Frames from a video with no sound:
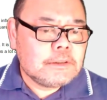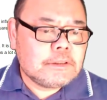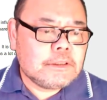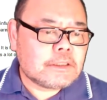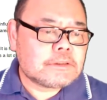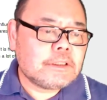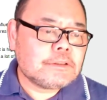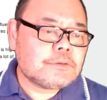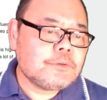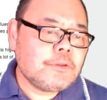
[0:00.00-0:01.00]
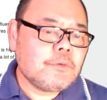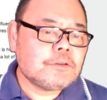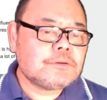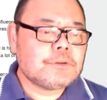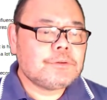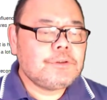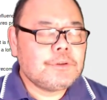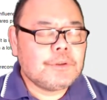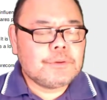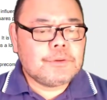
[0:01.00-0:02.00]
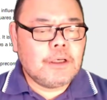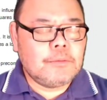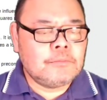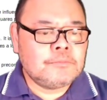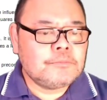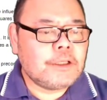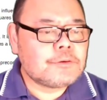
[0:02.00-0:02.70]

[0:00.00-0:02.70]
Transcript: The next things we want to you um,